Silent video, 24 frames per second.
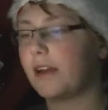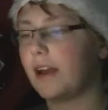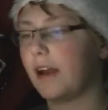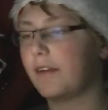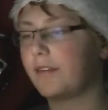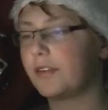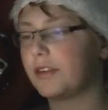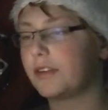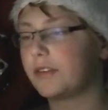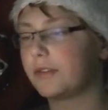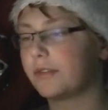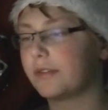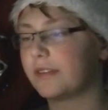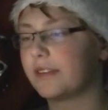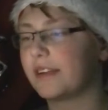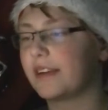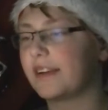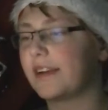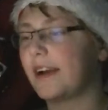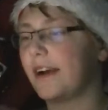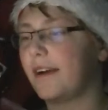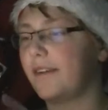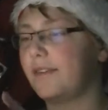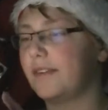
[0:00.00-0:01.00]
have adorned
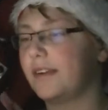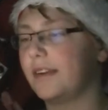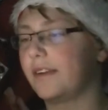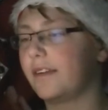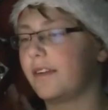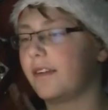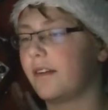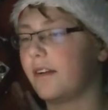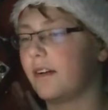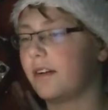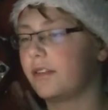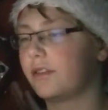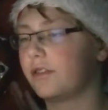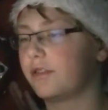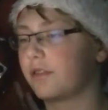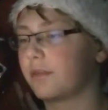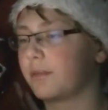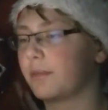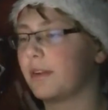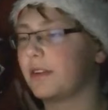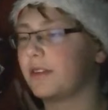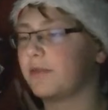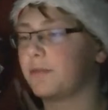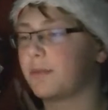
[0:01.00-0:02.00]
the coveted
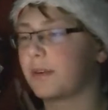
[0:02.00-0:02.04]
adornments